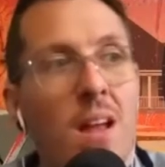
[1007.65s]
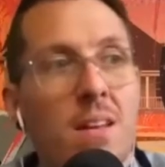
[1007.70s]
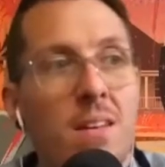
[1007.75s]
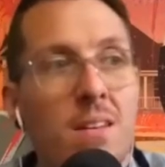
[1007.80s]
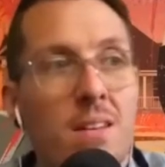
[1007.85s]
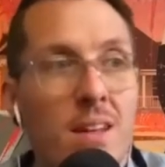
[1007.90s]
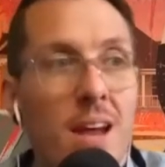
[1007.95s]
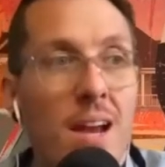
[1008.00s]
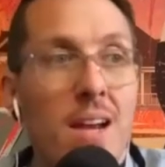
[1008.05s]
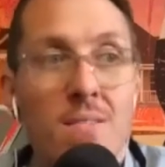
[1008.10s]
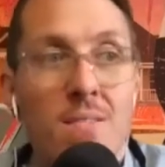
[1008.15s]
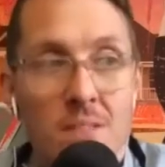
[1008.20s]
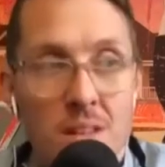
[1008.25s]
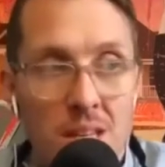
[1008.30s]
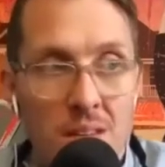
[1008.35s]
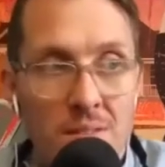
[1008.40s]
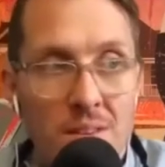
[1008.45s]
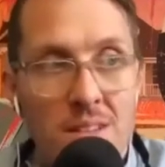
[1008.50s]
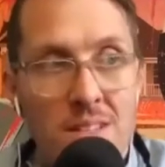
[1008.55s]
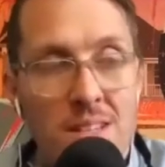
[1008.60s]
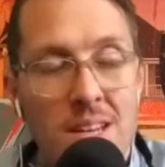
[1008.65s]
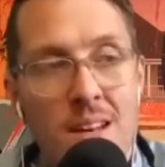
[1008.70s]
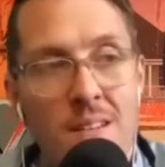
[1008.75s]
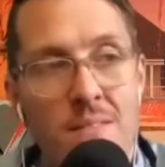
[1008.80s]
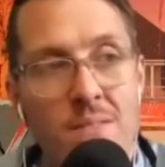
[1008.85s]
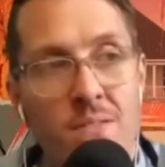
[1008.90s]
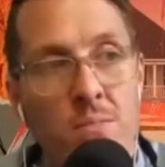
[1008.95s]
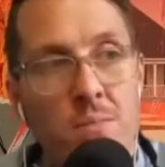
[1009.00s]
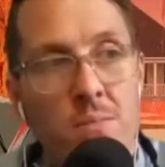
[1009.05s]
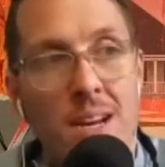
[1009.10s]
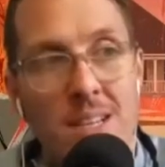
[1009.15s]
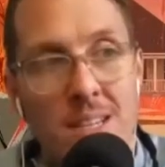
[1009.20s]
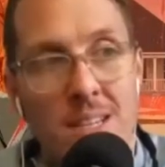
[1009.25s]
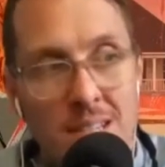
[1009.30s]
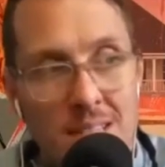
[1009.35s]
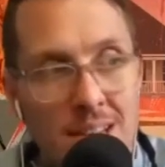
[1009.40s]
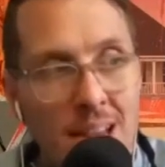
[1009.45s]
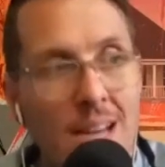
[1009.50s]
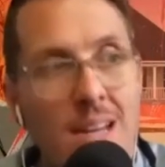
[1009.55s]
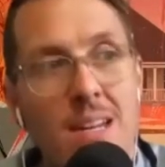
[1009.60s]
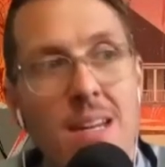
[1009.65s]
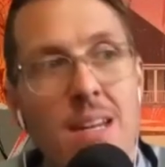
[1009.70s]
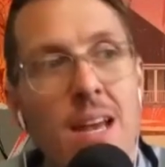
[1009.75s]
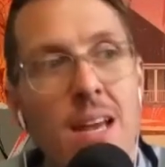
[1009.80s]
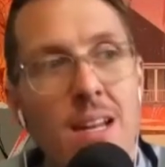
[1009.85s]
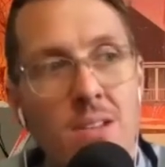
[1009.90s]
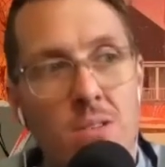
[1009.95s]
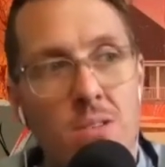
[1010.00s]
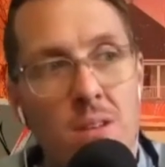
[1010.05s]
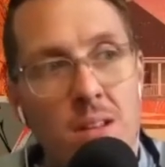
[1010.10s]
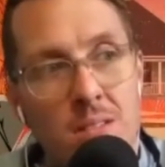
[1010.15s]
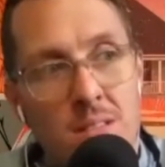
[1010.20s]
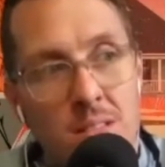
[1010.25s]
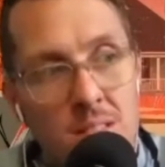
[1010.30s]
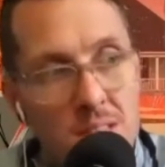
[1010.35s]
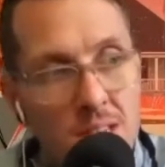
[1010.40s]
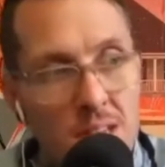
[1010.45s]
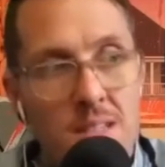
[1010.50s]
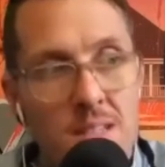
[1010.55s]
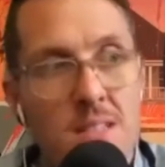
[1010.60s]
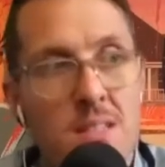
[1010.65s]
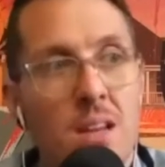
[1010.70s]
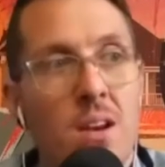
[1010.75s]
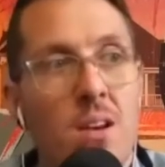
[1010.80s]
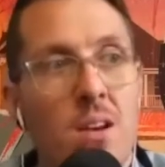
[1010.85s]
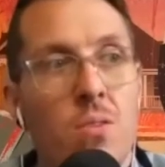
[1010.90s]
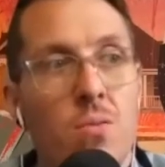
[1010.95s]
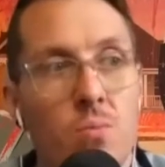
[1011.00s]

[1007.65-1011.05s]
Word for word: Night of the Living Dead from 1990 and 2006,